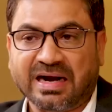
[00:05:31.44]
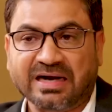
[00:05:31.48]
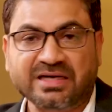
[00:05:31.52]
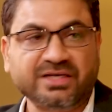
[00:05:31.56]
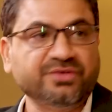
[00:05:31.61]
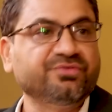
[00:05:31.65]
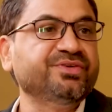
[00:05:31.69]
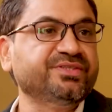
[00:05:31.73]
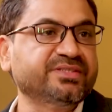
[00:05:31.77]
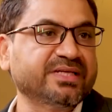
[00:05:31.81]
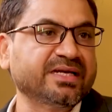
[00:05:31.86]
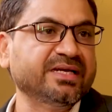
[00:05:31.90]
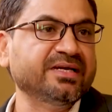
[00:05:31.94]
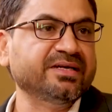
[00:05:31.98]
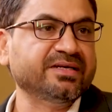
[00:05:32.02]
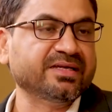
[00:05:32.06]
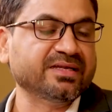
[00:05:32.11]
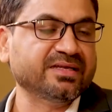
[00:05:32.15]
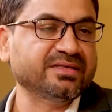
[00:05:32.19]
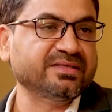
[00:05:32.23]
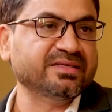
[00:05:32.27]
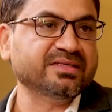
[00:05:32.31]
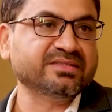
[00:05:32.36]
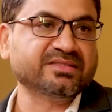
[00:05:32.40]
artificial
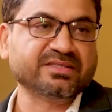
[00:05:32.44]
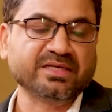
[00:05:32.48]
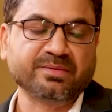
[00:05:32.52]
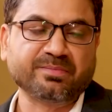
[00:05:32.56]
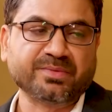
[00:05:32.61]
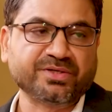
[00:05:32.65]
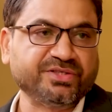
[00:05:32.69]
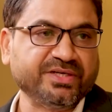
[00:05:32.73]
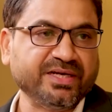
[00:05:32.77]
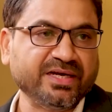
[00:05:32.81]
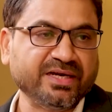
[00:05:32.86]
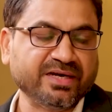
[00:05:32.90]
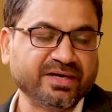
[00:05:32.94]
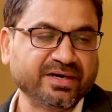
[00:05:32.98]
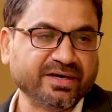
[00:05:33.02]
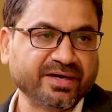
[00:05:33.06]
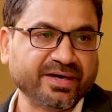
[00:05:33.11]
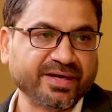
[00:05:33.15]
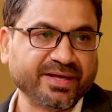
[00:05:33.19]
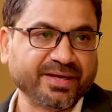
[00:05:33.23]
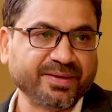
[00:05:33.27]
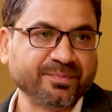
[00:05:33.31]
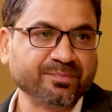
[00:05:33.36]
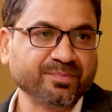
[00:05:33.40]
intelligence and machine
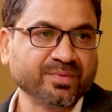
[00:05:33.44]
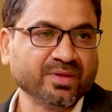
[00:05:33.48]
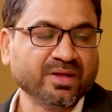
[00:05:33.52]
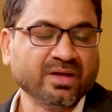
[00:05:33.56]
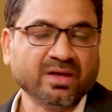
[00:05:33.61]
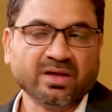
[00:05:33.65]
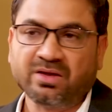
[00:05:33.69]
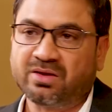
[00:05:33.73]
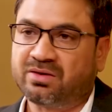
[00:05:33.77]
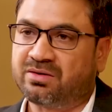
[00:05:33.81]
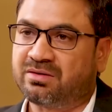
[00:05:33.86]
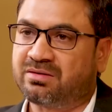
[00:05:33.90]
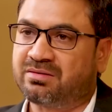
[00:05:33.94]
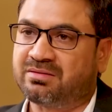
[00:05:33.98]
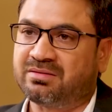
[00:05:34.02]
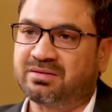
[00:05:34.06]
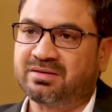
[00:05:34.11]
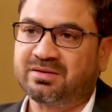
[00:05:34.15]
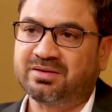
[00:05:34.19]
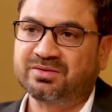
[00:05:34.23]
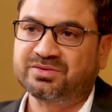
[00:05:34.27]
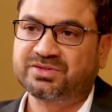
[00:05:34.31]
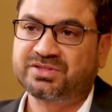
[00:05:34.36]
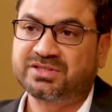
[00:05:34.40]
learning, your
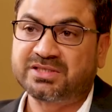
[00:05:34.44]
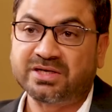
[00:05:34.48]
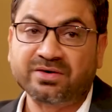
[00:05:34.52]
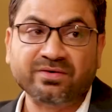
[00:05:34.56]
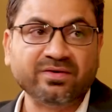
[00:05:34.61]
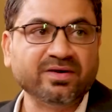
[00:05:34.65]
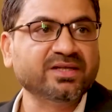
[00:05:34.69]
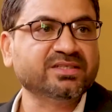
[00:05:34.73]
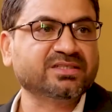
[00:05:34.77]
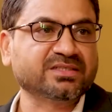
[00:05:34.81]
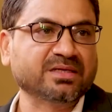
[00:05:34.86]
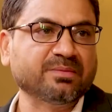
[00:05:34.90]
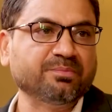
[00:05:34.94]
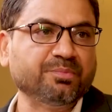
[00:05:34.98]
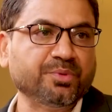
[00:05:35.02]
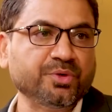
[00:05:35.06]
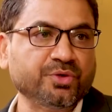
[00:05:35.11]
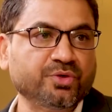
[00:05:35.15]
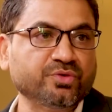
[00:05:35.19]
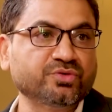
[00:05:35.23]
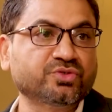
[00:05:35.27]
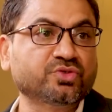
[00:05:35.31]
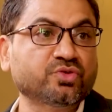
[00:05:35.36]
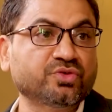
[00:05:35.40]
serverless
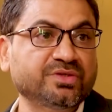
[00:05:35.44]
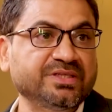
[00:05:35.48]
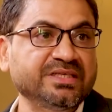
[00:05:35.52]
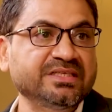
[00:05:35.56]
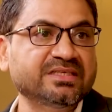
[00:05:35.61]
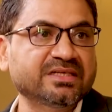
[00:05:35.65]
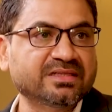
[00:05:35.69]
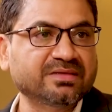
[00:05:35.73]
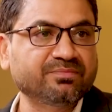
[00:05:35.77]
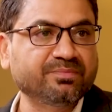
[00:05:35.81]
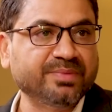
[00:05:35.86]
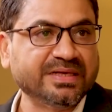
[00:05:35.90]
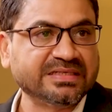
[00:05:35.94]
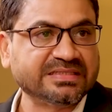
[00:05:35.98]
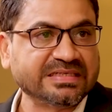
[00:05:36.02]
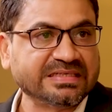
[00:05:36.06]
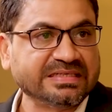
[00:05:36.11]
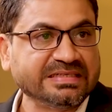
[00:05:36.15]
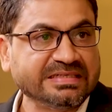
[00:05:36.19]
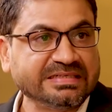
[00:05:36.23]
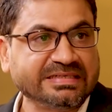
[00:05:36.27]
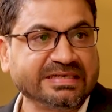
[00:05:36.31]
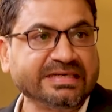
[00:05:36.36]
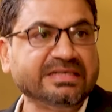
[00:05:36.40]
computing. So these are the
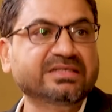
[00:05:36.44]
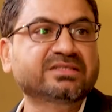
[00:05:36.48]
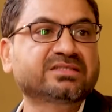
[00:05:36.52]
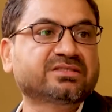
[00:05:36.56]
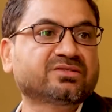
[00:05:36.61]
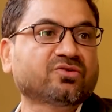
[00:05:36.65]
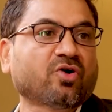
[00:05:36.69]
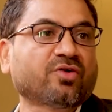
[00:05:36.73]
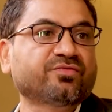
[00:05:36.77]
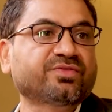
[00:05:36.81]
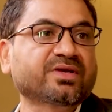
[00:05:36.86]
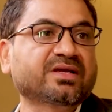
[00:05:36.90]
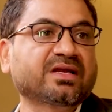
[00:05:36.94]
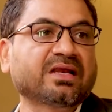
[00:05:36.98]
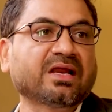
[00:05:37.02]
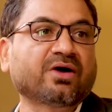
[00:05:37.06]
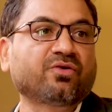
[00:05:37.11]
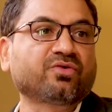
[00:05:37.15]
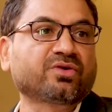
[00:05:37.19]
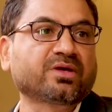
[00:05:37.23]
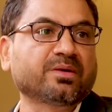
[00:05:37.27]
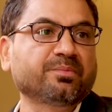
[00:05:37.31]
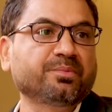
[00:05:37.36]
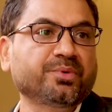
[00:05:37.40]
basic trends of the
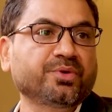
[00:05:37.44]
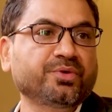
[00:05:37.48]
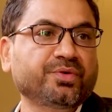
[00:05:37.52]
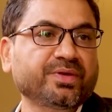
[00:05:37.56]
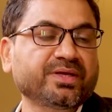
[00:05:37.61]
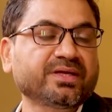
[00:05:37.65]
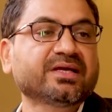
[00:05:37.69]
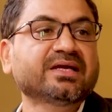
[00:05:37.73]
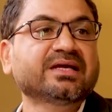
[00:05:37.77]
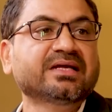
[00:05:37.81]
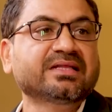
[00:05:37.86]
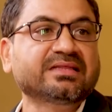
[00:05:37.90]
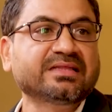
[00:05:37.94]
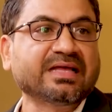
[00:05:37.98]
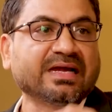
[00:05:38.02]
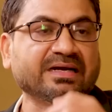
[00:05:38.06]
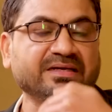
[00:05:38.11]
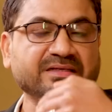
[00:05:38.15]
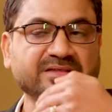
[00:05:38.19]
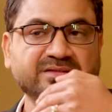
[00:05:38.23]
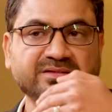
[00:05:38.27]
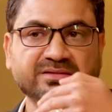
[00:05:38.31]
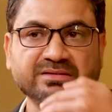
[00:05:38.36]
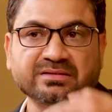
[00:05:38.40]
cloud computing
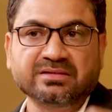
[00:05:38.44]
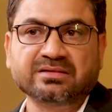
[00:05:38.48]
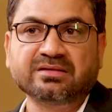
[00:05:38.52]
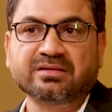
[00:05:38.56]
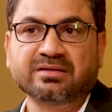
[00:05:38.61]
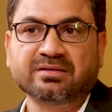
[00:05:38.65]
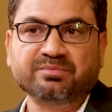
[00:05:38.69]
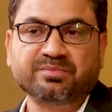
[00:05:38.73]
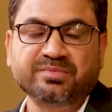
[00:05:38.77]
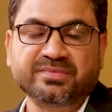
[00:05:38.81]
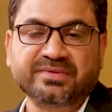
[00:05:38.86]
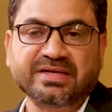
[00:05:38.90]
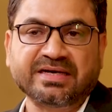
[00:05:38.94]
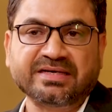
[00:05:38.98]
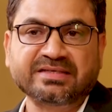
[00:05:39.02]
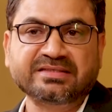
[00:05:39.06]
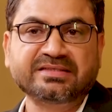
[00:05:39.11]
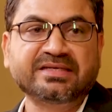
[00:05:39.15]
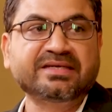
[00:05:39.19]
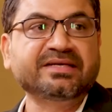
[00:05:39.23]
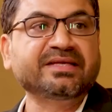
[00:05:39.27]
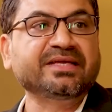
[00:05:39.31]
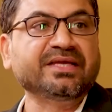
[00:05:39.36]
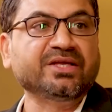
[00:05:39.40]
that is
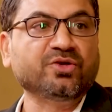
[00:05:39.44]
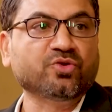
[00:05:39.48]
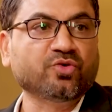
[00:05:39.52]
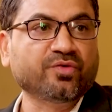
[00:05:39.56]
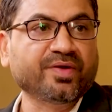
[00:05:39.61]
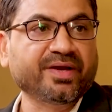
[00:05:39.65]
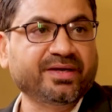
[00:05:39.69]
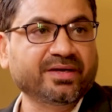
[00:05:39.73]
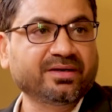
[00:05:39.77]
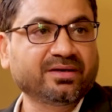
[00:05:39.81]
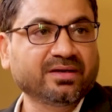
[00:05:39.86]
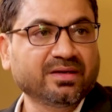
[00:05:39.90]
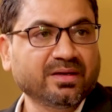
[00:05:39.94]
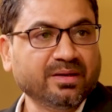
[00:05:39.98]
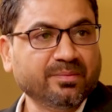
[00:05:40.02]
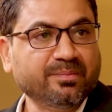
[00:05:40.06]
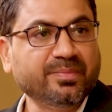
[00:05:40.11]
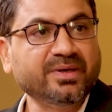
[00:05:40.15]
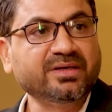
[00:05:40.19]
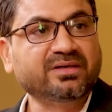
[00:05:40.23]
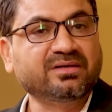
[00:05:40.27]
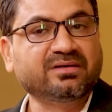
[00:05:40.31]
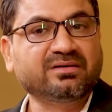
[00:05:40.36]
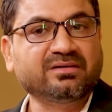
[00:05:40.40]
getting innovated.
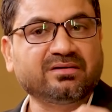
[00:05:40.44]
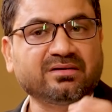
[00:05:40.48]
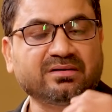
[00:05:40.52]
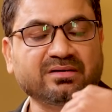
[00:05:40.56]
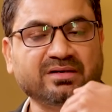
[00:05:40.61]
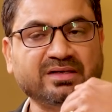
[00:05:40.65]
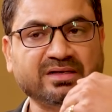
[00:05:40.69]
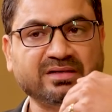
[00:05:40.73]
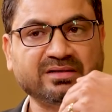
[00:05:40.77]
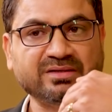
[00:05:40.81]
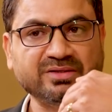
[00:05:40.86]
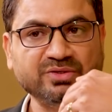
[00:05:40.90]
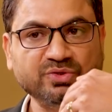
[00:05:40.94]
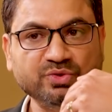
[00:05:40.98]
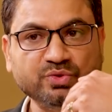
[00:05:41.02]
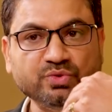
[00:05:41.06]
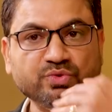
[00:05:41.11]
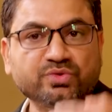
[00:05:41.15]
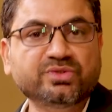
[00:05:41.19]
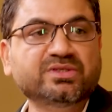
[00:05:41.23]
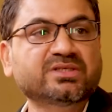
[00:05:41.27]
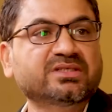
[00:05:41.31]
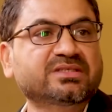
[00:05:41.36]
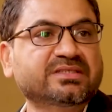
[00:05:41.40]
But
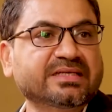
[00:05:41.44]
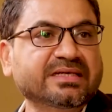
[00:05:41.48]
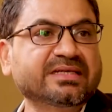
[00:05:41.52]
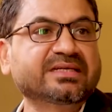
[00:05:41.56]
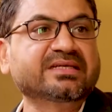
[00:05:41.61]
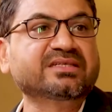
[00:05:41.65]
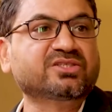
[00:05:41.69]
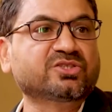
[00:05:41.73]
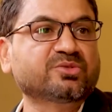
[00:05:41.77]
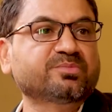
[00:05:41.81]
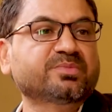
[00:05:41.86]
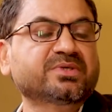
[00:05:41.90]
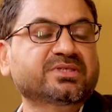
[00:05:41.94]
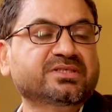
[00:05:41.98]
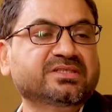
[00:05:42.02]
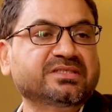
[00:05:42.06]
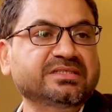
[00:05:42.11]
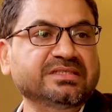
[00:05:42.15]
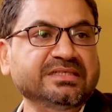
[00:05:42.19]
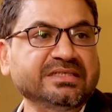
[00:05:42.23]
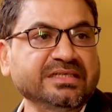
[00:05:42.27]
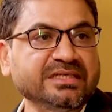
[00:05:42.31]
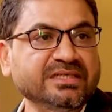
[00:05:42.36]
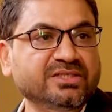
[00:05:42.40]
users and
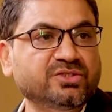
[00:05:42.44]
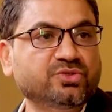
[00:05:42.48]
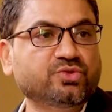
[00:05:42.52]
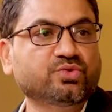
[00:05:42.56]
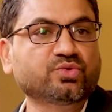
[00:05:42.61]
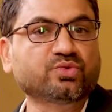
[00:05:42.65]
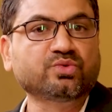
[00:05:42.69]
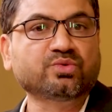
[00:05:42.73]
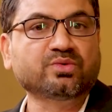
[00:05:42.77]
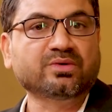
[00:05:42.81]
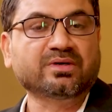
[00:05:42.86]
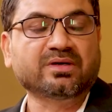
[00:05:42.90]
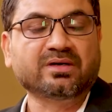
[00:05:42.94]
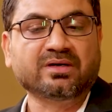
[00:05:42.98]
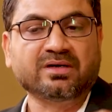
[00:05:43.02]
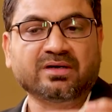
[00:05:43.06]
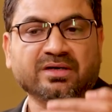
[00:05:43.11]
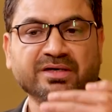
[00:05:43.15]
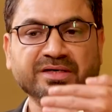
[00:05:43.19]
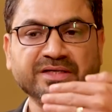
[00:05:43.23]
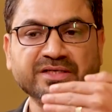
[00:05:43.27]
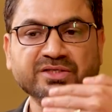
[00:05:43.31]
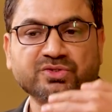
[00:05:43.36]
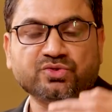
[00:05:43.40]
customers needs
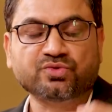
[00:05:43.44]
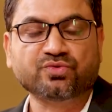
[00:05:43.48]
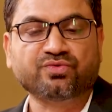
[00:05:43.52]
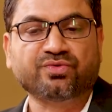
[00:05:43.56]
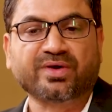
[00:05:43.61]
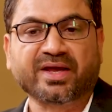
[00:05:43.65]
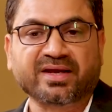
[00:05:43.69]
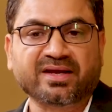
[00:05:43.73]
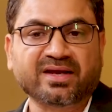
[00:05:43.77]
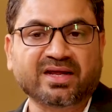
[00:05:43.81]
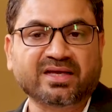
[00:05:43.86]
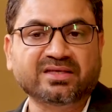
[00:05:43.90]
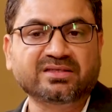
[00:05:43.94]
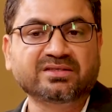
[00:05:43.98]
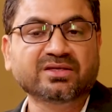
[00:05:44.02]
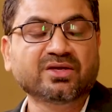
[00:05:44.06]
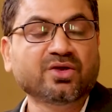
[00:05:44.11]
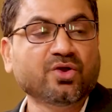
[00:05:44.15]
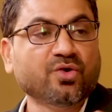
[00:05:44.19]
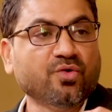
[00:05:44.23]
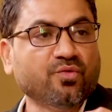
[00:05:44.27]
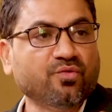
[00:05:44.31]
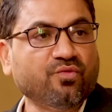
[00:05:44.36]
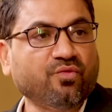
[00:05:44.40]
to finalize
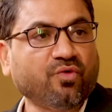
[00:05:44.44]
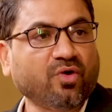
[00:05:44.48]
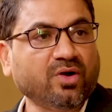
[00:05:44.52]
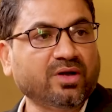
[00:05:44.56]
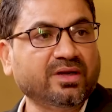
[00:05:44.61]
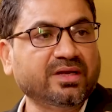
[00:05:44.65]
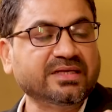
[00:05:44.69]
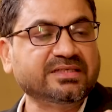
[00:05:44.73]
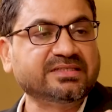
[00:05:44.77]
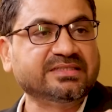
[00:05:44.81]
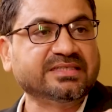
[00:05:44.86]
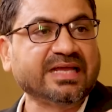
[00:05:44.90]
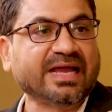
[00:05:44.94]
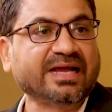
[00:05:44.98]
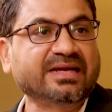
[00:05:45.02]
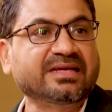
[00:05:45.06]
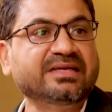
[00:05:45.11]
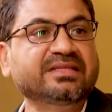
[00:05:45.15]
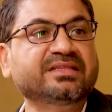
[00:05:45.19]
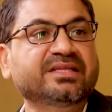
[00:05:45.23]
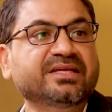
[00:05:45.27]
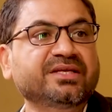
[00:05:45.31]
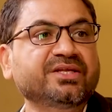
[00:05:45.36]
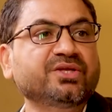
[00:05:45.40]
what
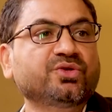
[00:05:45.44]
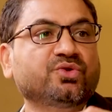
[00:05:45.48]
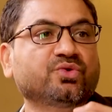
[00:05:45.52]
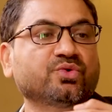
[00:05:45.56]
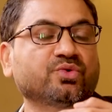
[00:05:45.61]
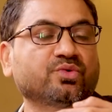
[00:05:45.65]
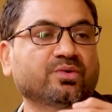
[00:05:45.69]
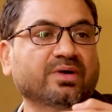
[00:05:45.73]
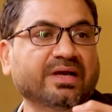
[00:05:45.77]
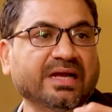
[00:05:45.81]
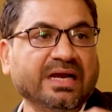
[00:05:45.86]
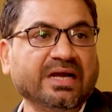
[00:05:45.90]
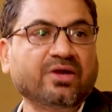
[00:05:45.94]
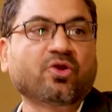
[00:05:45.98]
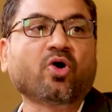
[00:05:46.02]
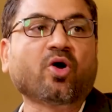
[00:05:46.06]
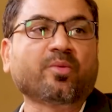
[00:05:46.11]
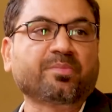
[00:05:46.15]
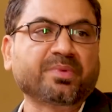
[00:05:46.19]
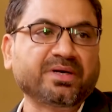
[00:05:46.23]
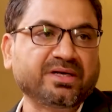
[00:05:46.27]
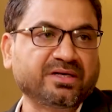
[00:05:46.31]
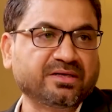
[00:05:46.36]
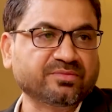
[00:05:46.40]
exactly they need to
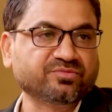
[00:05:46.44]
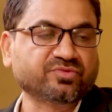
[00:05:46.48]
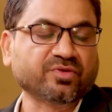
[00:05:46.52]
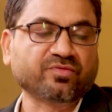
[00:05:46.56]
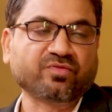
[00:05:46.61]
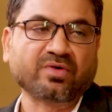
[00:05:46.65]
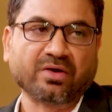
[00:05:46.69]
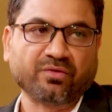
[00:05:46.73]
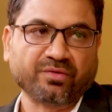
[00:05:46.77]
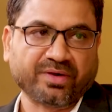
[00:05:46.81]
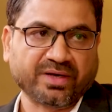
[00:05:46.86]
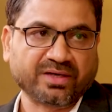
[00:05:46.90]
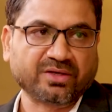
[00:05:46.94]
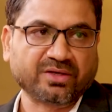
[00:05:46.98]
adopt in terms of cloud